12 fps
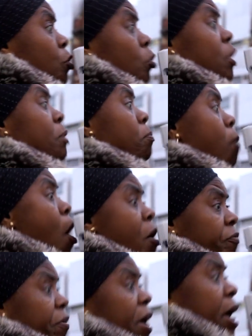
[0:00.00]
to
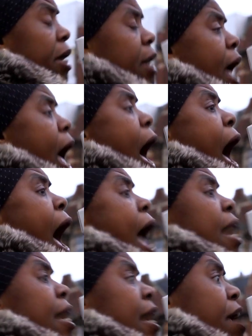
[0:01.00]
move in
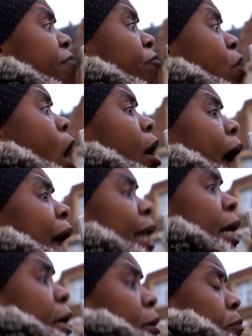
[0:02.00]
and live
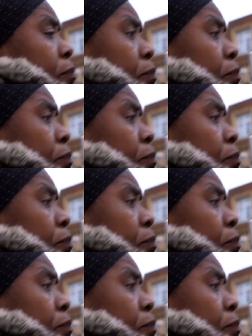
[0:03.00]
locally.